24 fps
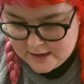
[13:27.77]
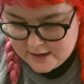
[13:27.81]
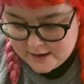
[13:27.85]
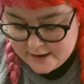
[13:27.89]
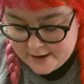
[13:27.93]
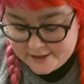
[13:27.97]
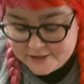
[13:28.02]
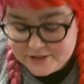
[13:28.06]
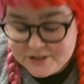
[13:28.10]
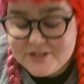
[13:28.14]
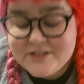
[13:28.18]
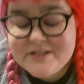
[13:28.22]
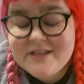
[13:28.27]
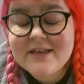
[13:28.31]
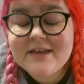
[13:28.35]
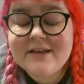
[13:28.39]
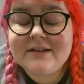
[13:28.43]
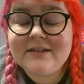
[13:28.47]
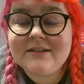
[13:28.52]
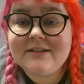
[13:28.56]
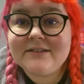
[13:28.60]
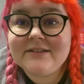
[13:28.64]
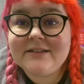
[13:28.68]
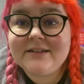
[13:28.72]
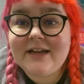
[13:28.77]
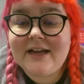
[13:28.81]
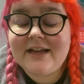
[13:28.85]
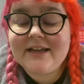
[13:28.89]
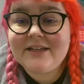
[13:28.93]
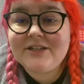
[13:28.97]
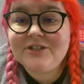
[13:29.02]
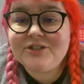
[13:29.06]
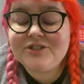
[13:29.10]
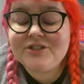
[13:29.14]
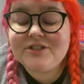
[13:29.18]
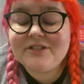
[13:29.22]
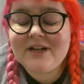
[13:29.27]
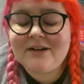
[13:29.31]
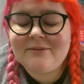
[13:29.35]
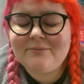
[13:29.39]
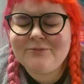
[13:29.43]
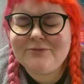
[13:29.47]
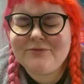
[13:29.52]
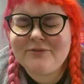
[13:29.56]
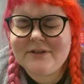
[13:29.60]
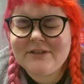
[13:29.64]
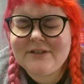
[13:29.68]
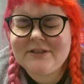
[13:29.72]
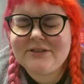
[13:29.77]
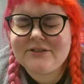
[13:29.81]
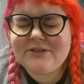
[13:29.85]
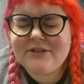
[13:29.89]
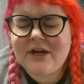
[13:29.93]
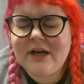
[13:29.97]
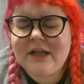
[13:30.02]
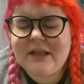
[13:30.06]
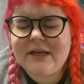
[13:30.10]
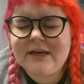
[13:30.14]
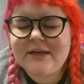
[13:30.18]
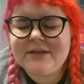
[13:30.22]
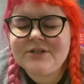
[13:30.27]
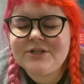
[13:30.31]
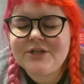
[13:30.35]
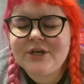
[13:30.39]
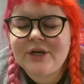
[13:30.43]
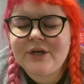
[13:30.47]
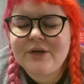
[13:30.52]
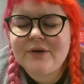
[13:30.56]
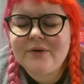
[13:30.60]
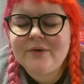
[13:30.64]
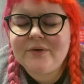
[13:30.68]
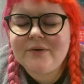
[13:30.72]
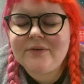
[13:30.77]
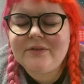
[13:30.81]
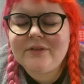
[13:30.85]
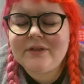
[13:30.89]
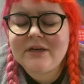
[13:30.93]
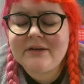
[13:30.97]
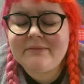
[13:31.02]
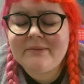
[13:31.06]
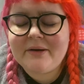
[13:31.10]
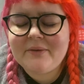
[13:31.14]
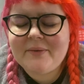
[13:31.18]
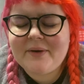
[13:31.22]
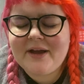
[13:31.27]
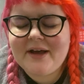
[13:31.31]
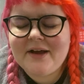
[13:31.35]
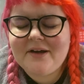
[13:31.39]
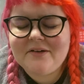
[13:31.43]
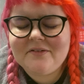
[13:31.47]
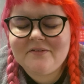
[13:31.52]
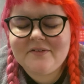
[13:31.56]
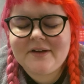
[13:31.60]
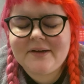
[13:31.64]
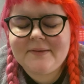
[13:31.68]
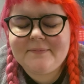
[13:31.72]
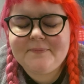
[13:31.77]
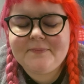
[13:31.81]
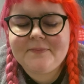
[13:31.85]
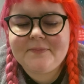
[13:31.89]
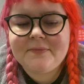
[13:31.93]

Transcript: I just can't, I just, I'm really struggling to think my way out of it.